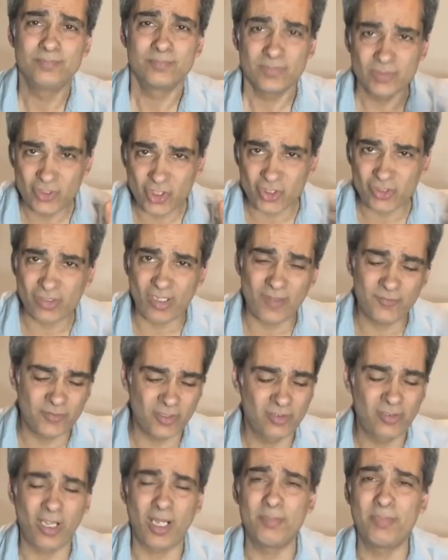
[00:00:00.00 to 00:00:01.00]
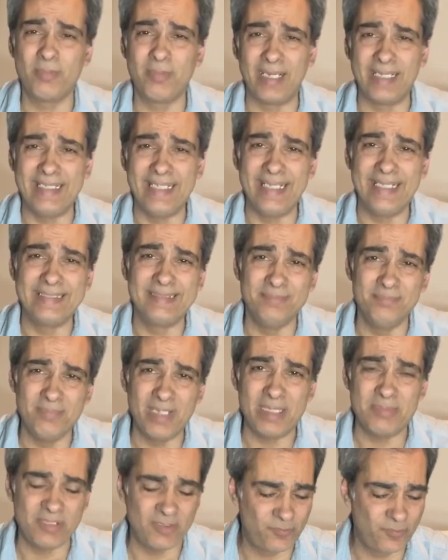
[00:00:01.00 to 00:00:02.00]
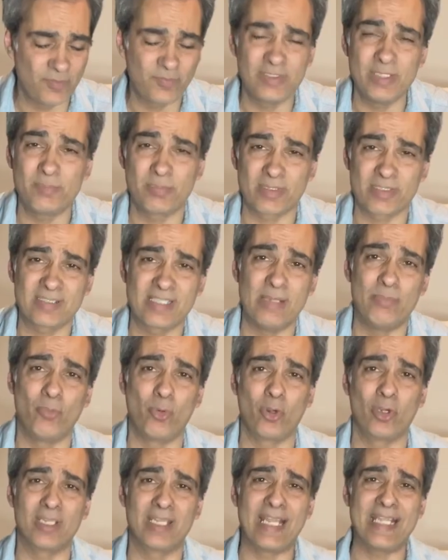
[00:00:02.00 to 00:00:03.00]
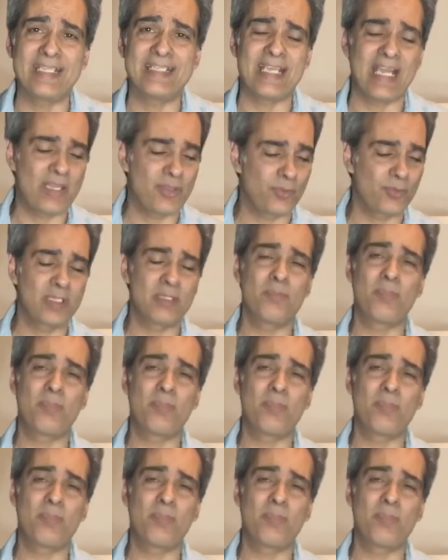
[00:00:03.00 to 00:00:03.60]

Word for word: just off the top of my head, maybe 50% more light gathering